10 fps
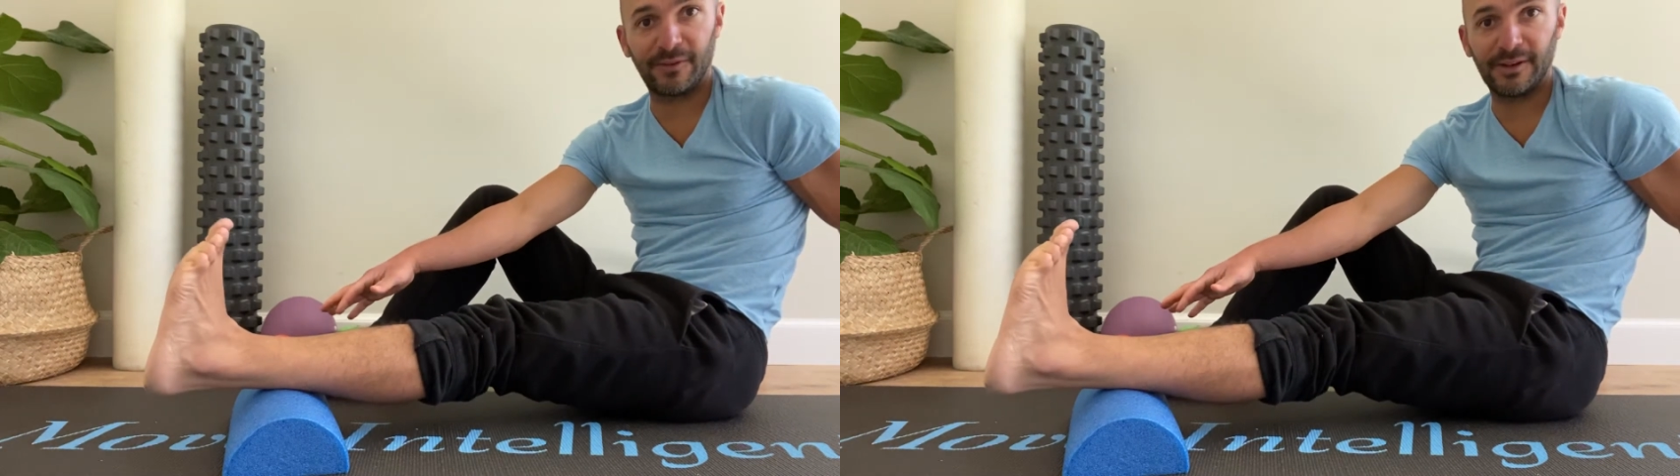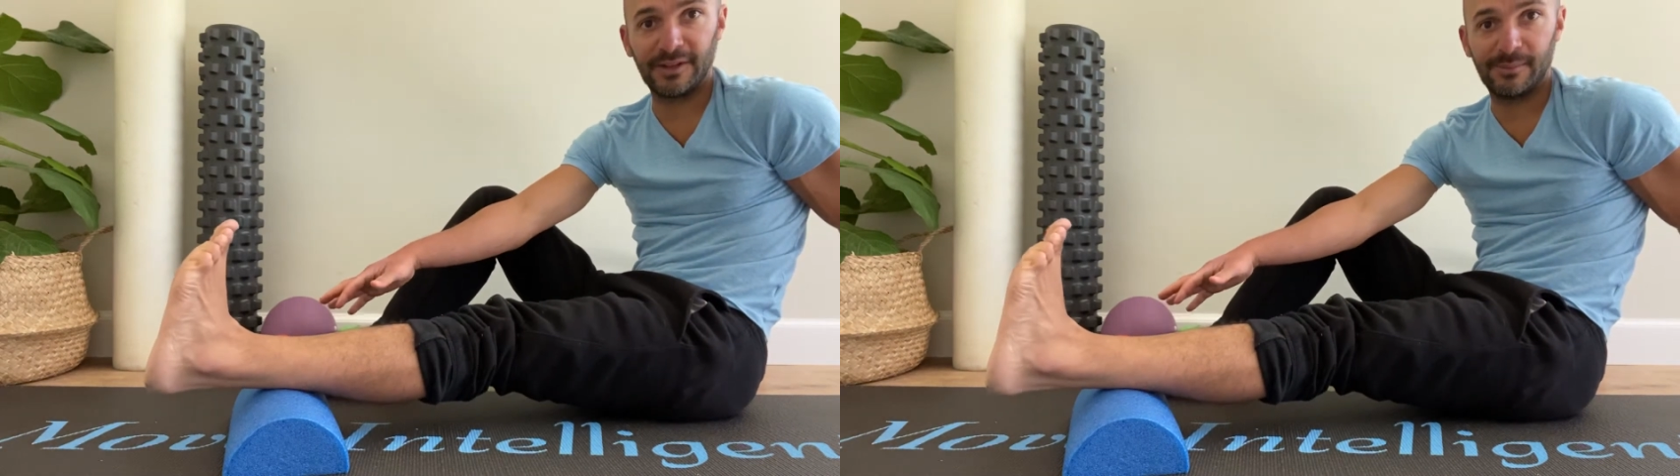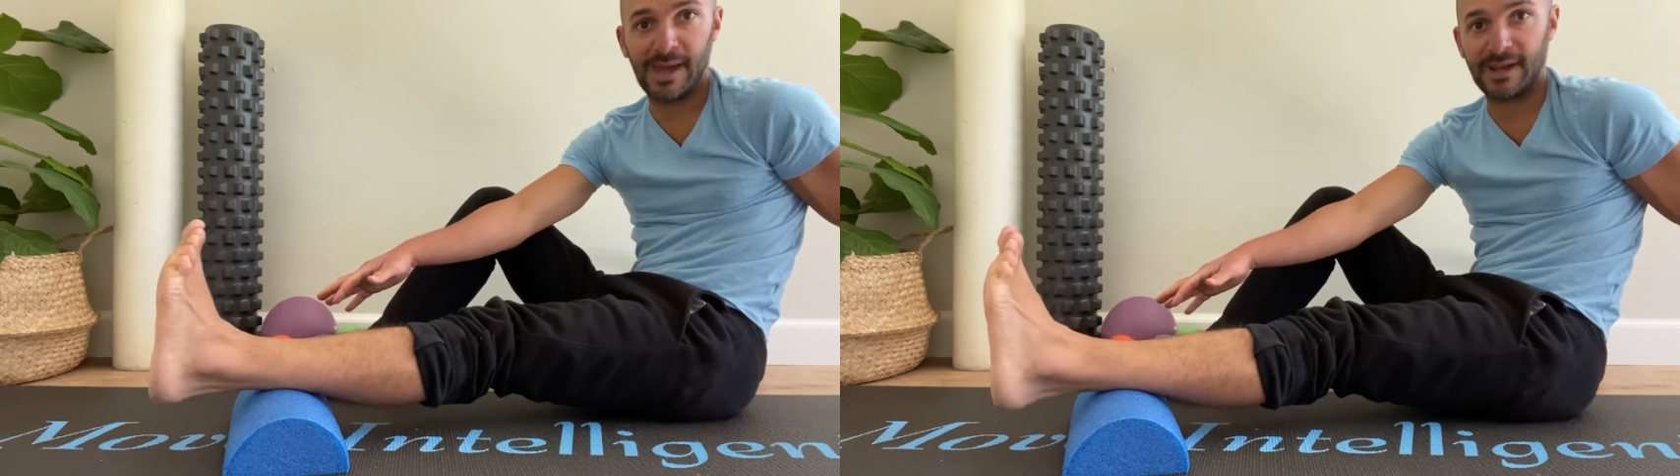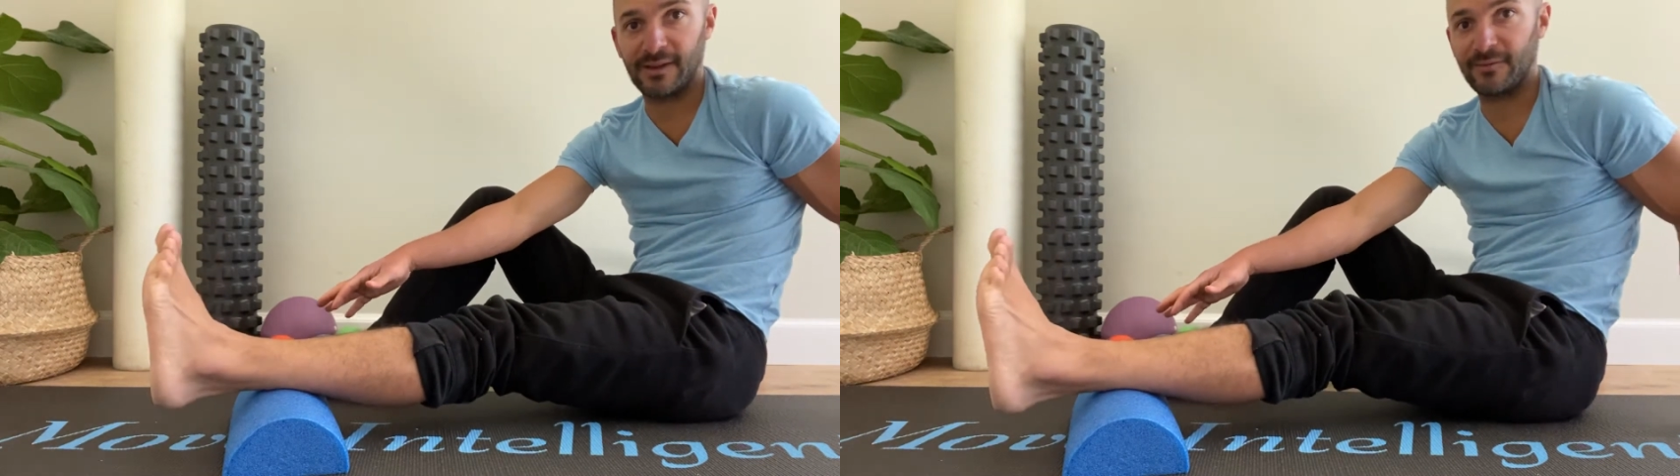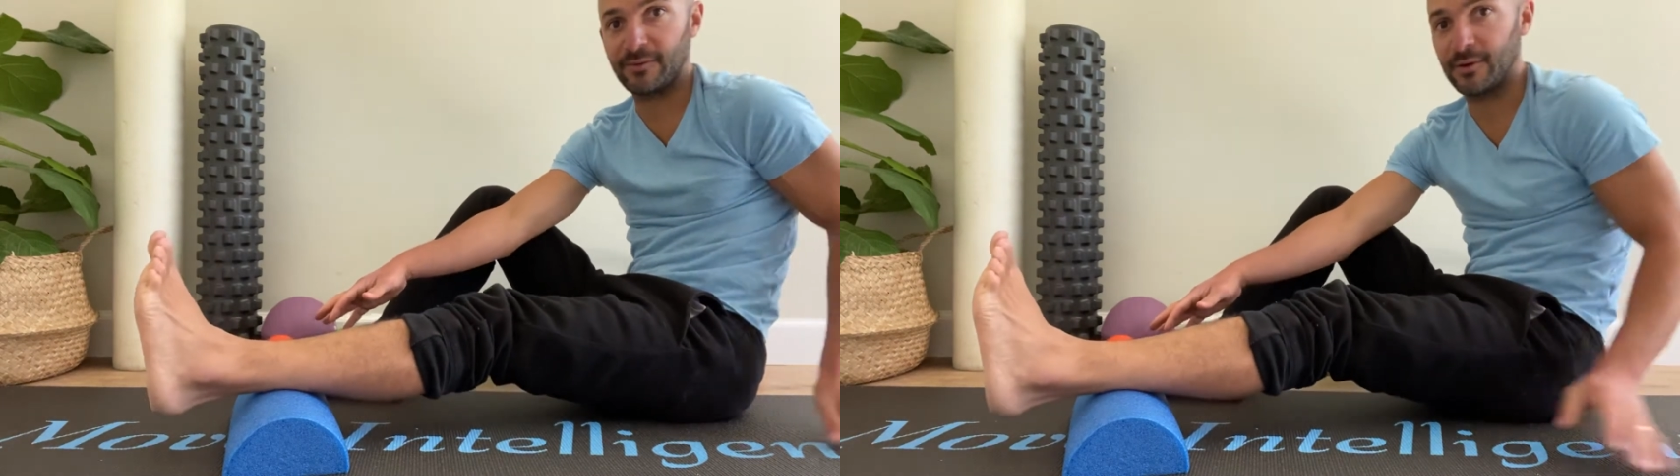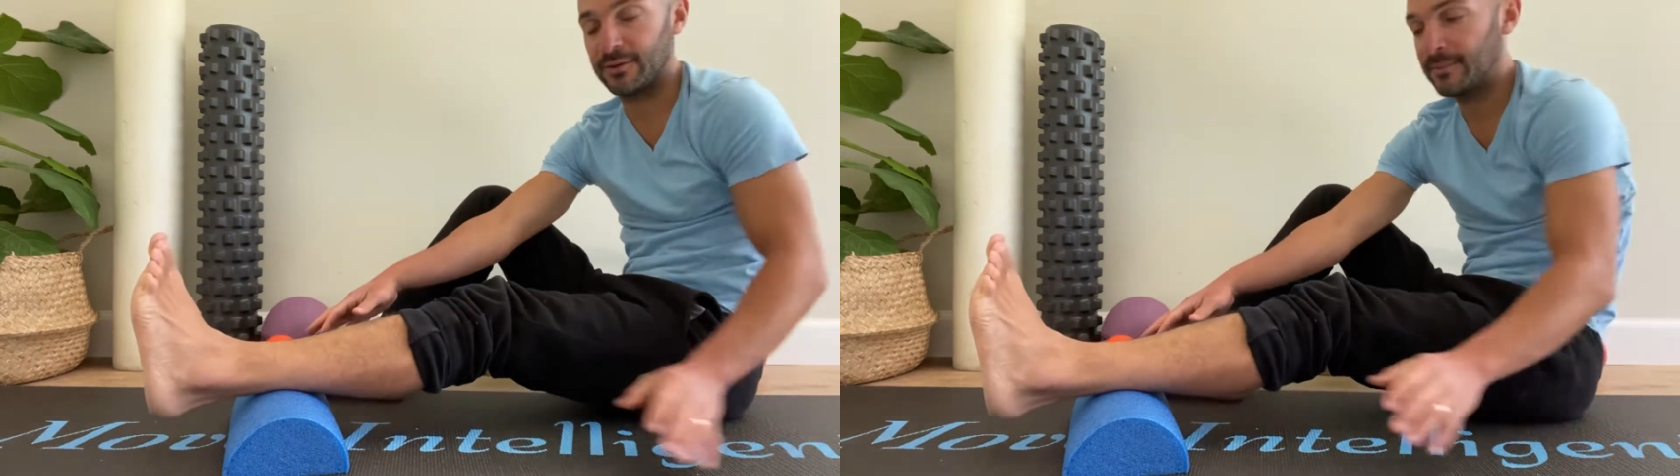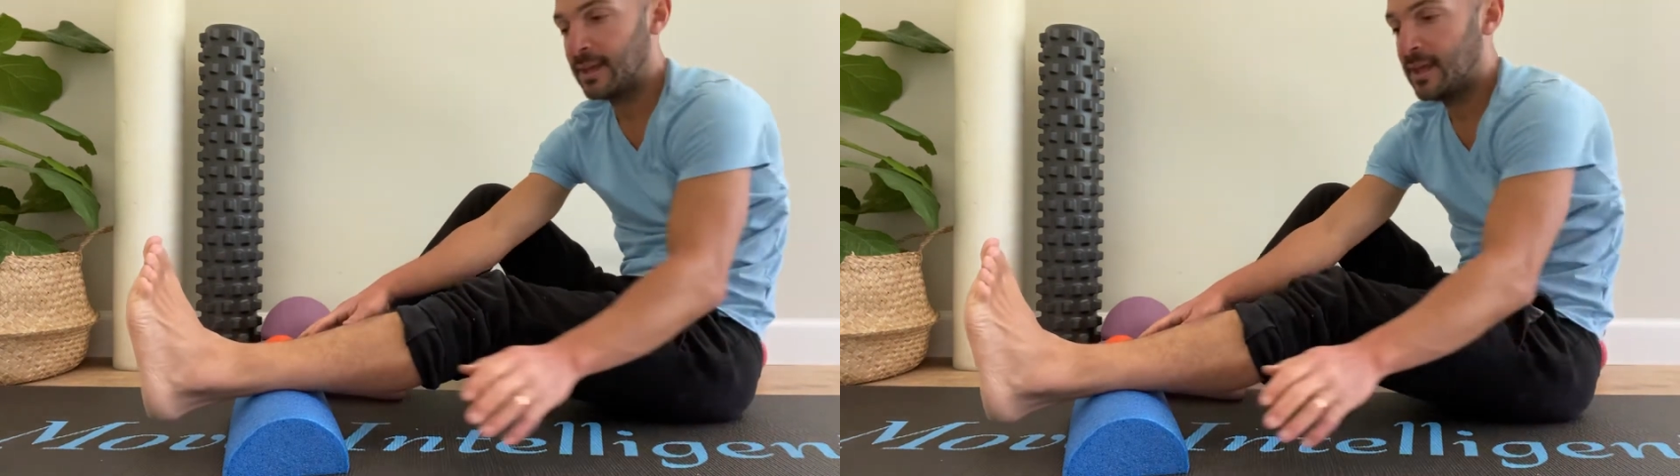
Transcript: freely back and forth.